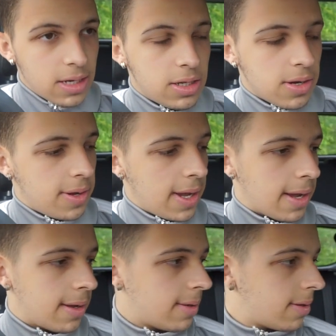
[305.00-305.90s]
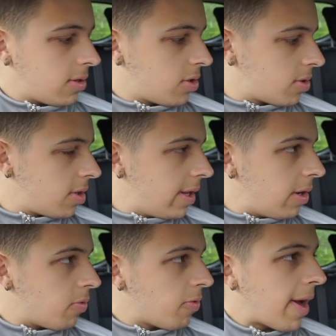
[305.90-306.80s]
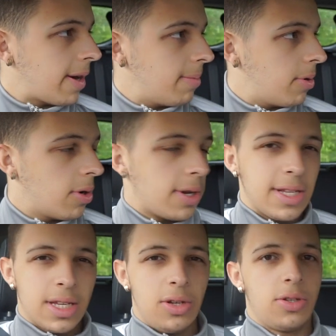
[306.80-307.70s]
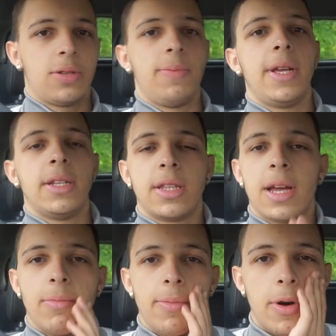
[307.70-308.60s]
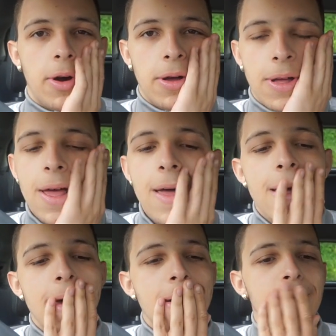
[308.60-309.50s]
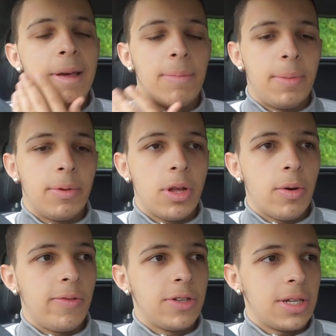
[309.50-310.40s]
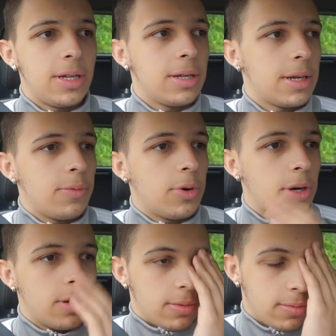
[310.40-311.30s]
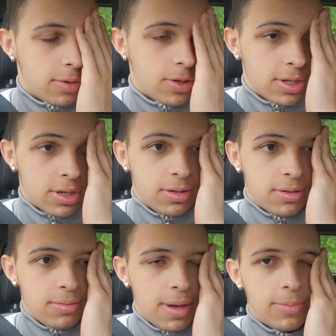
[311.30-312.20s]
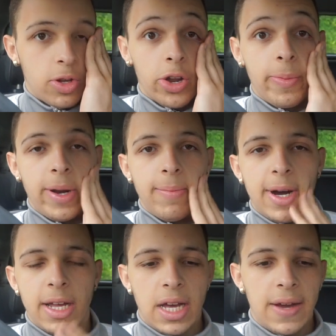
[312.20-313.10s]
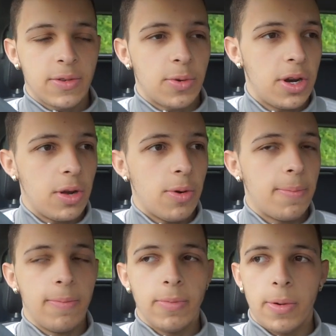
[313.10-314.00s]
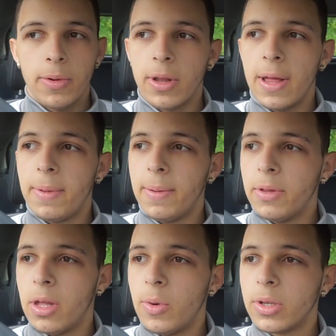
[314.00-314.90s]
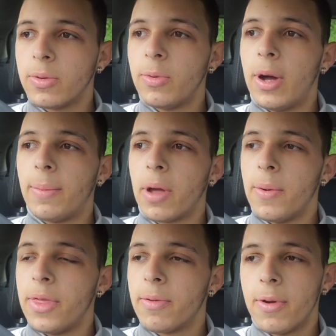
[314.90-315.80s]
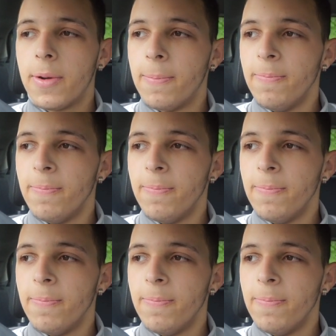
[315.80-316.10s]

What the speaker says: So yeah, it's just a little rant, but I need to get used to speaking to the camera more and letting people know obviously because I'm documenting my life, so I want to let people know what I'm going through.